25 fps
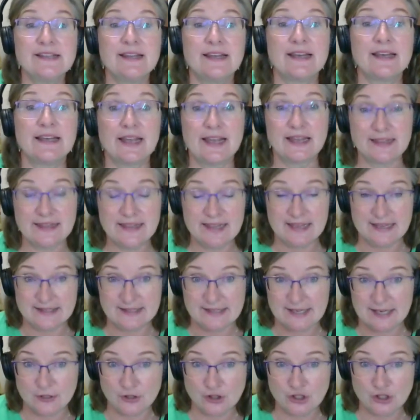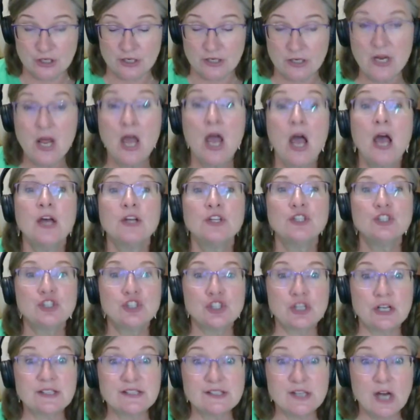the attention
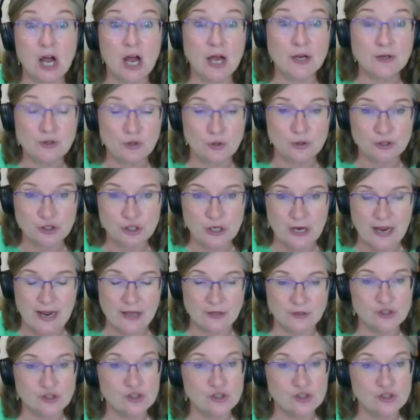just on your child.